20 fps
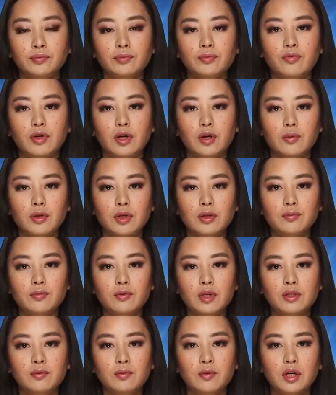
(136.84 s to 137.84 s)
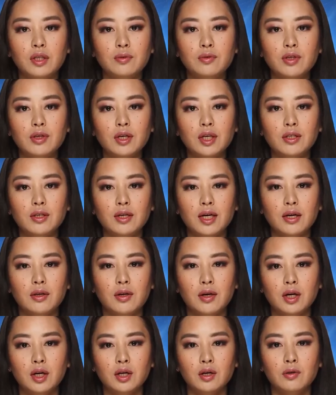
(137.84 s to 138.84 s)
Phoned-in threat prompts lockdown
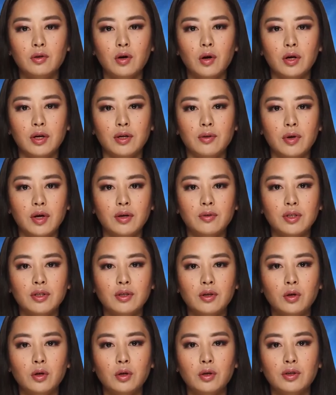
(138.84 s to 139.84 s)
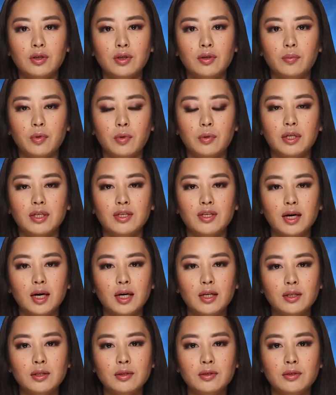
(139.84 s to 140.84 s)
at all Lawrence public schools, police say.